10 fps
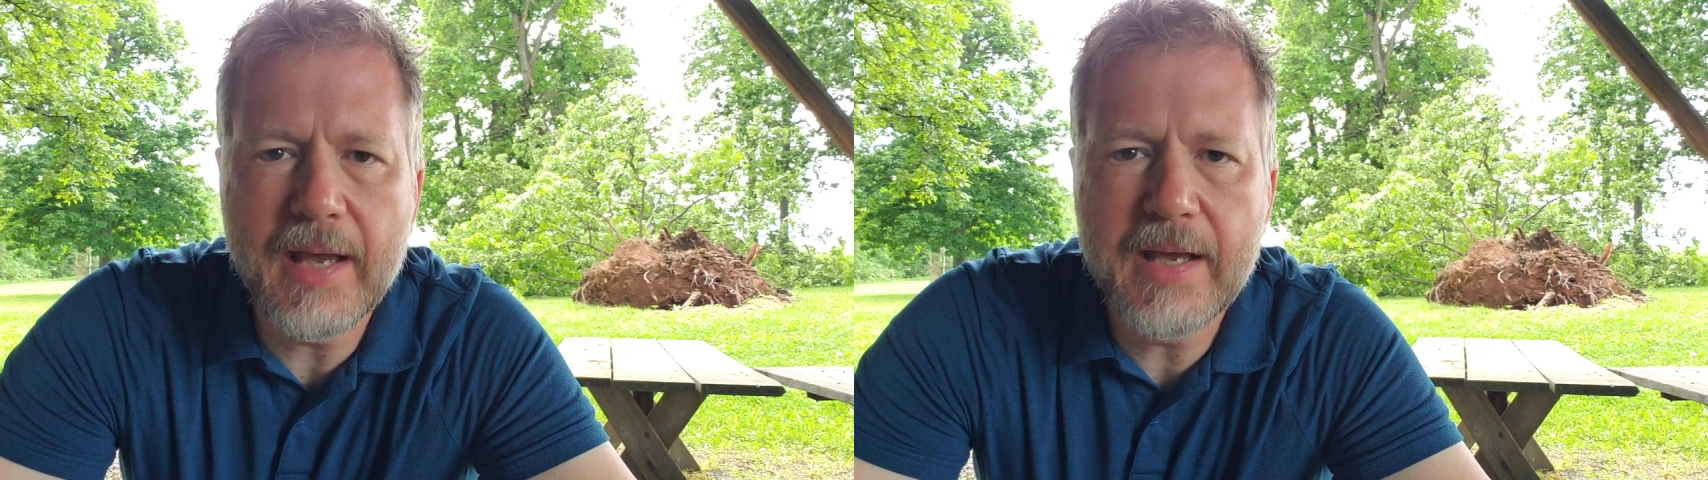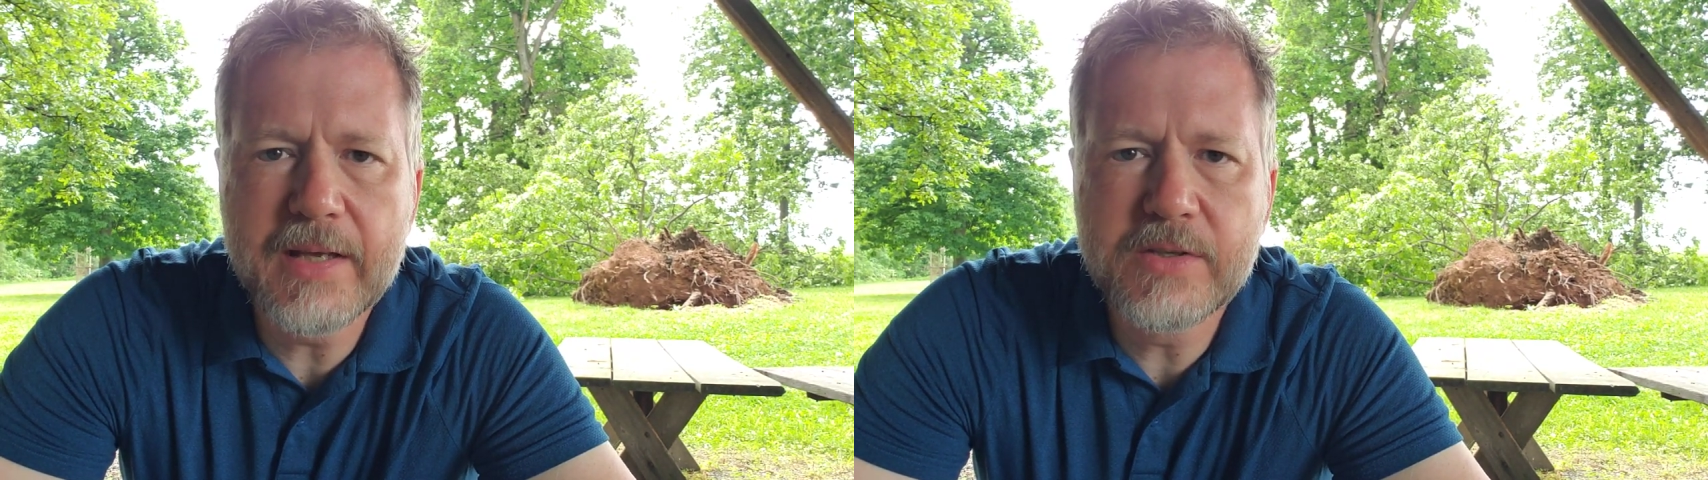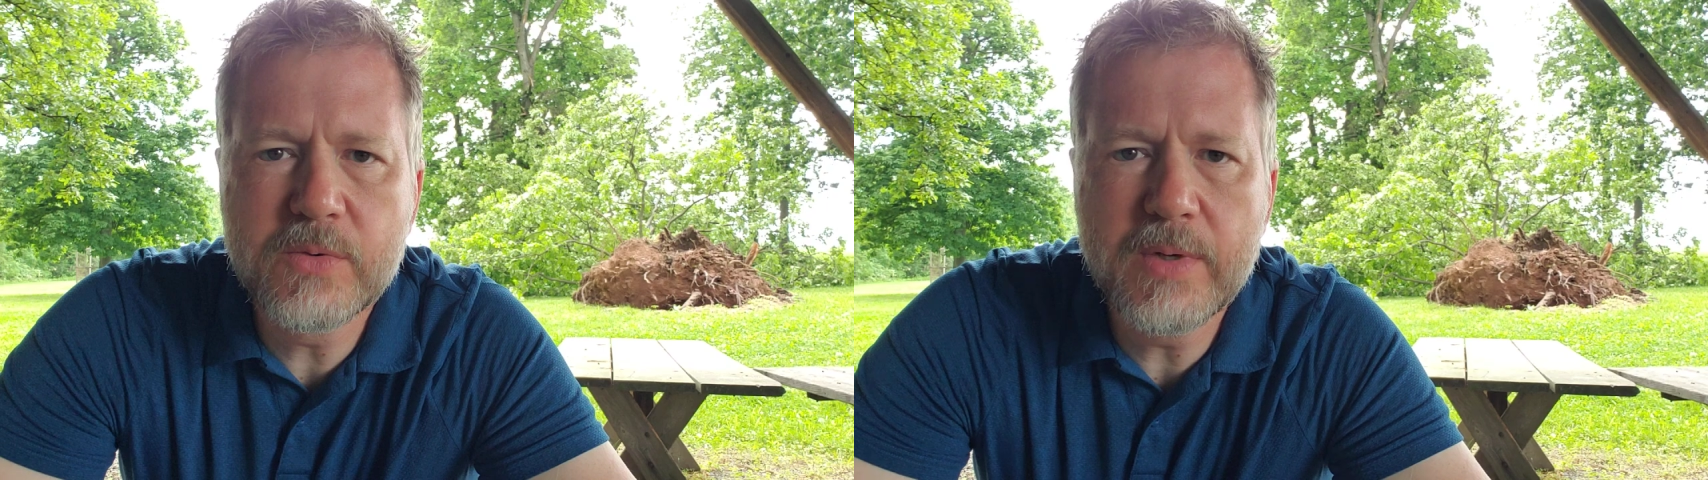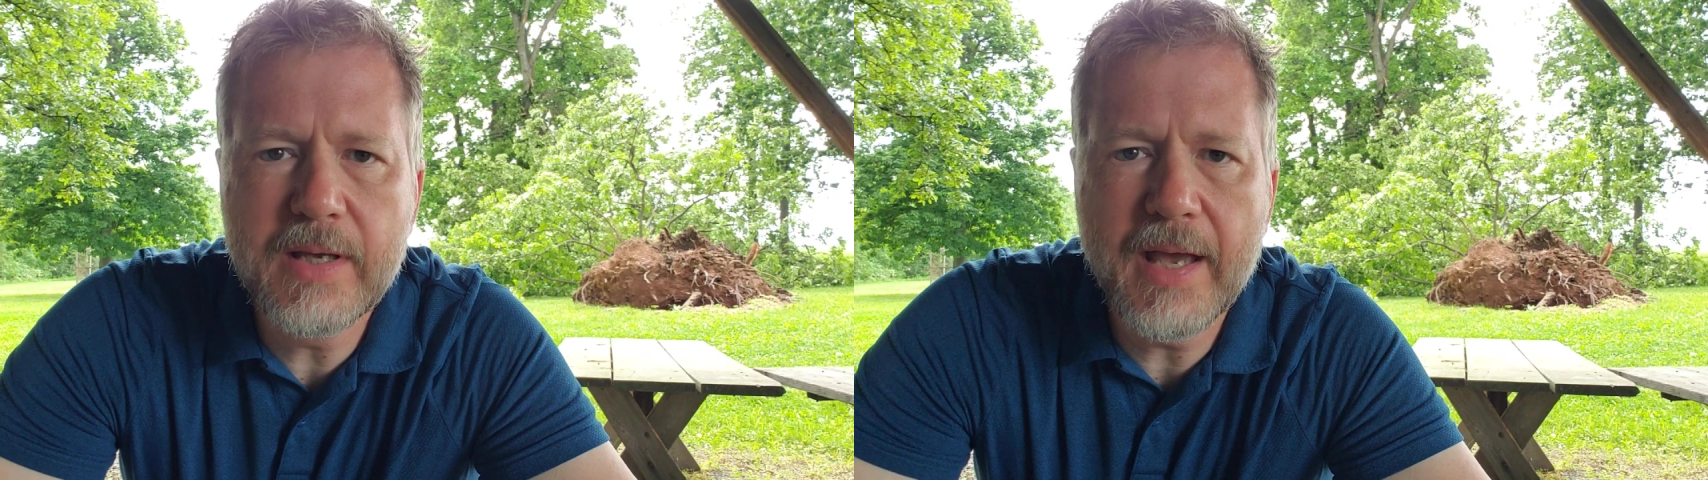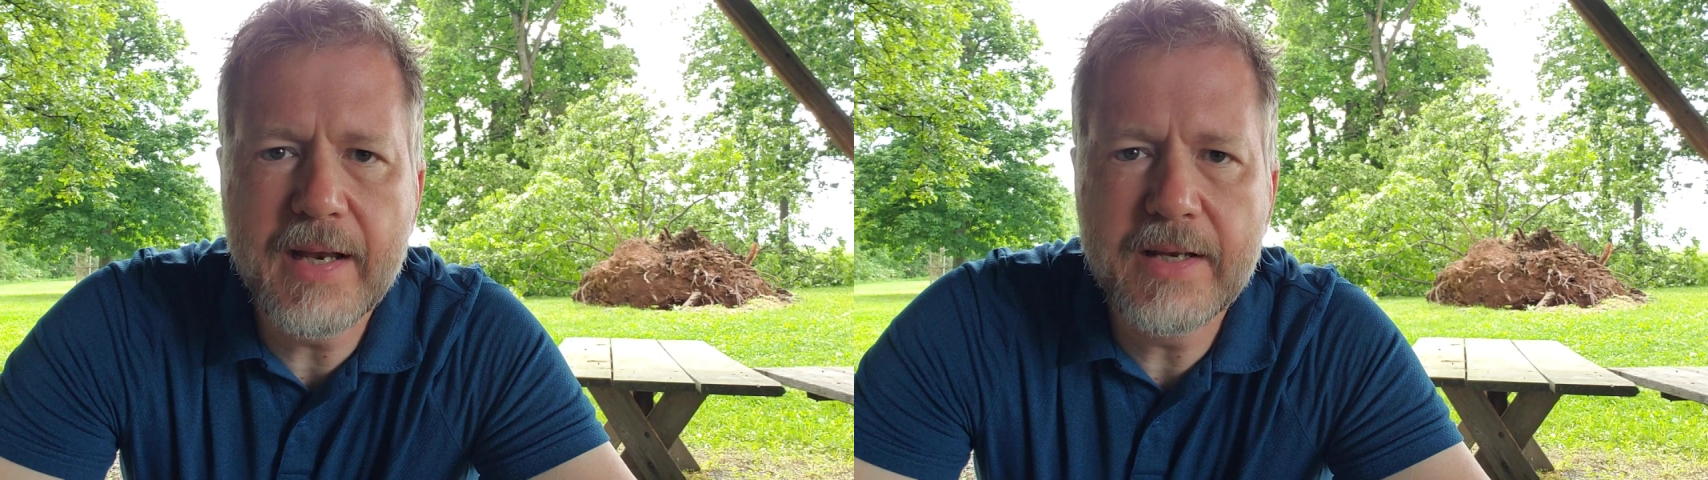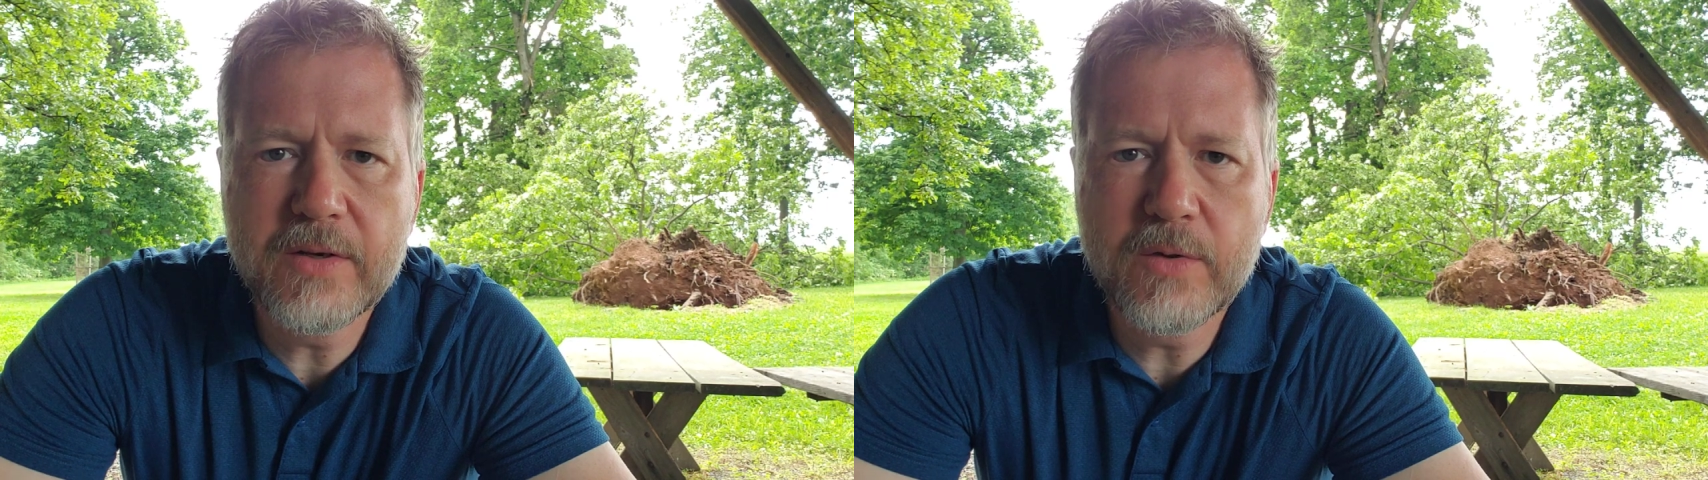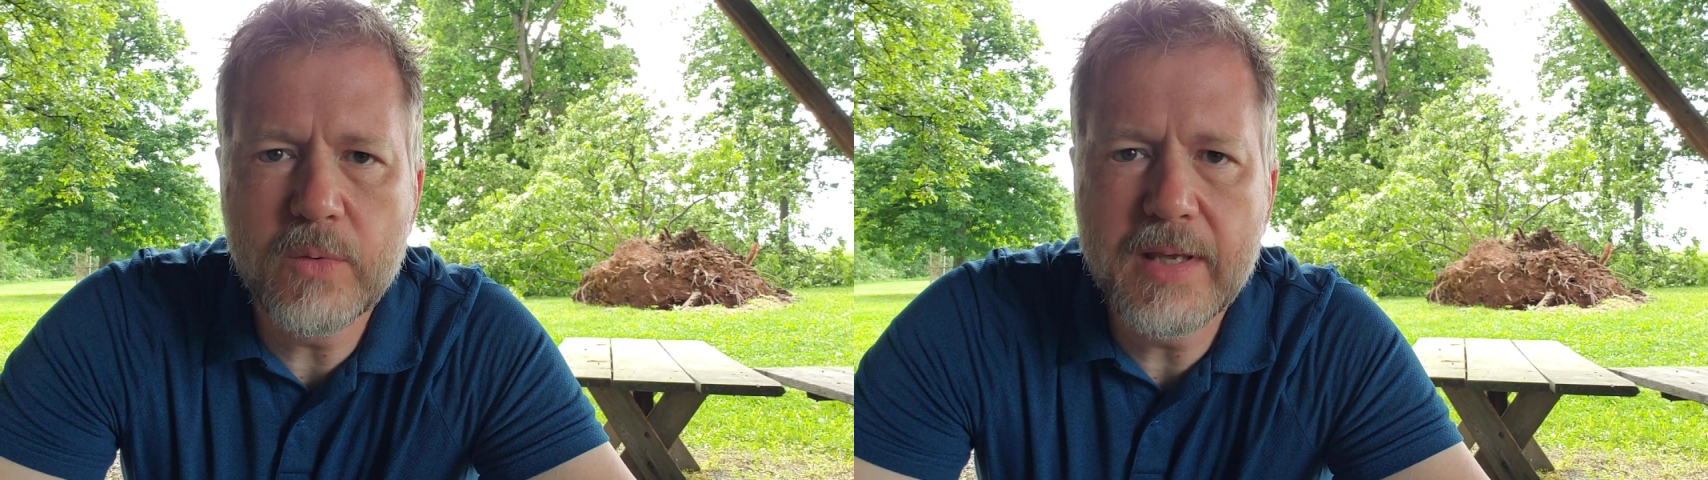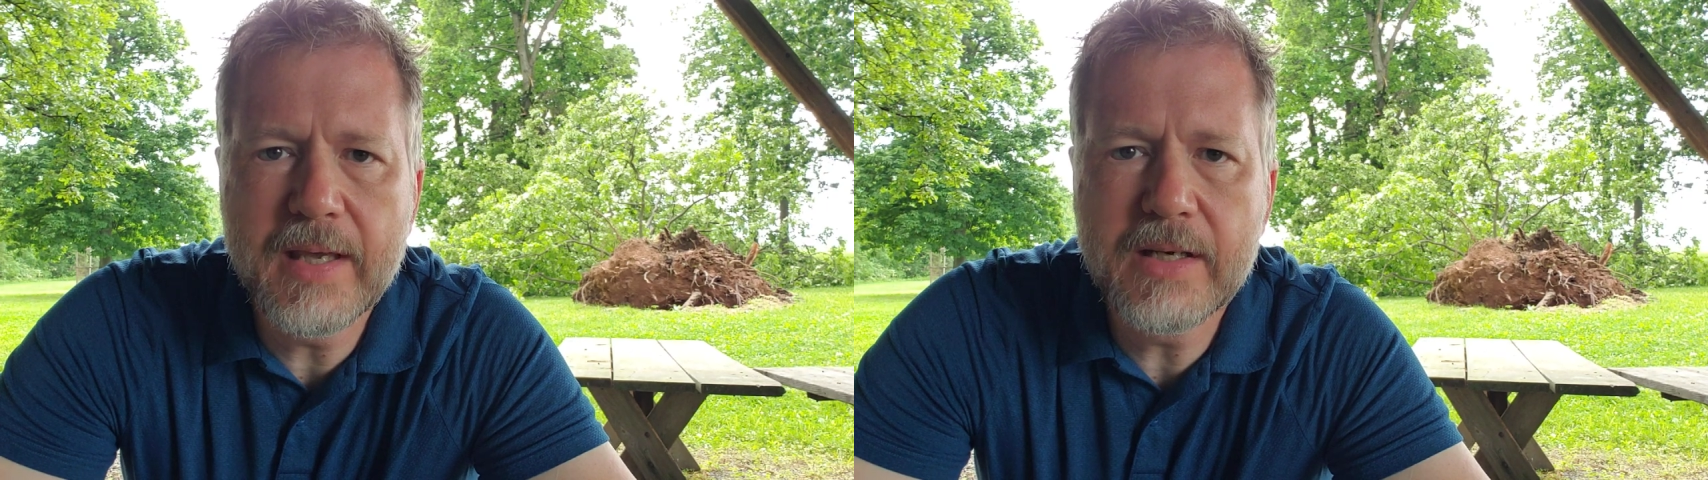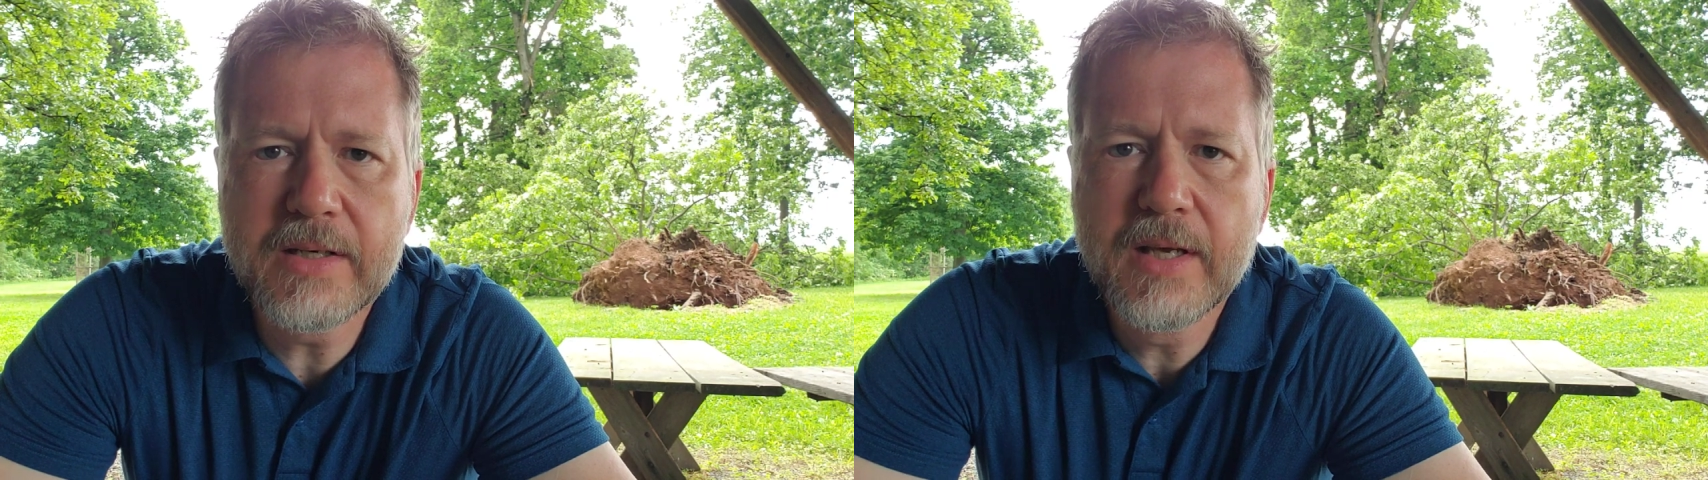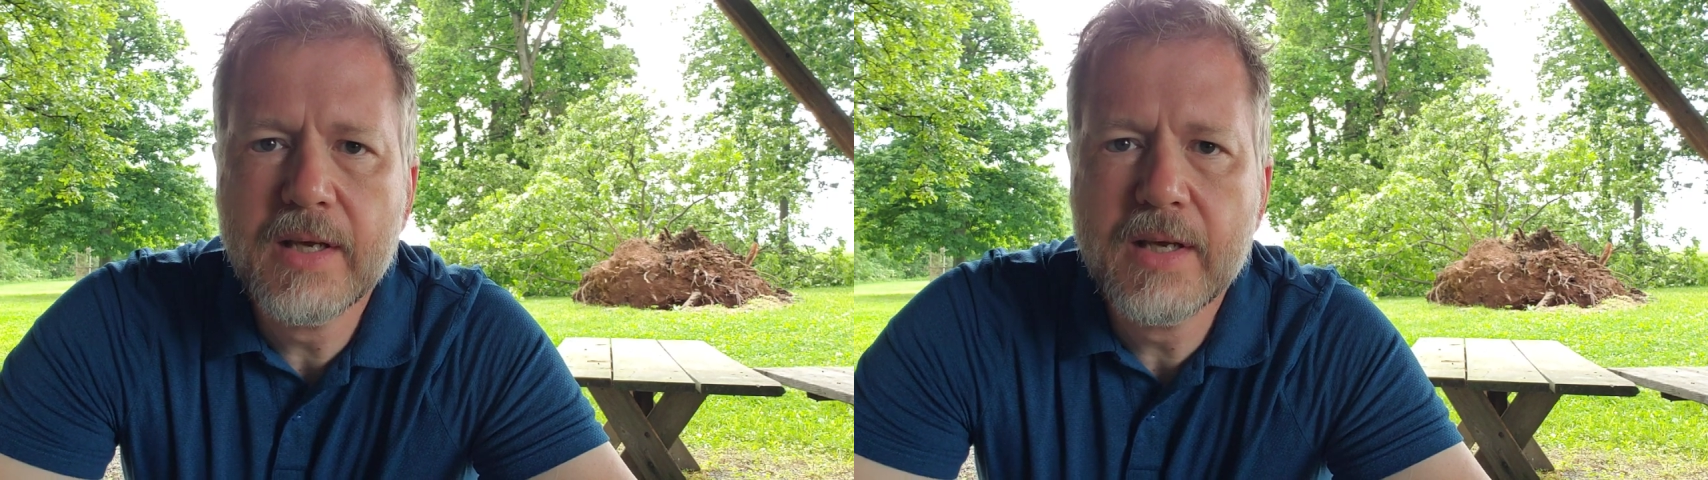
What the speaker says: as we head into the weekend.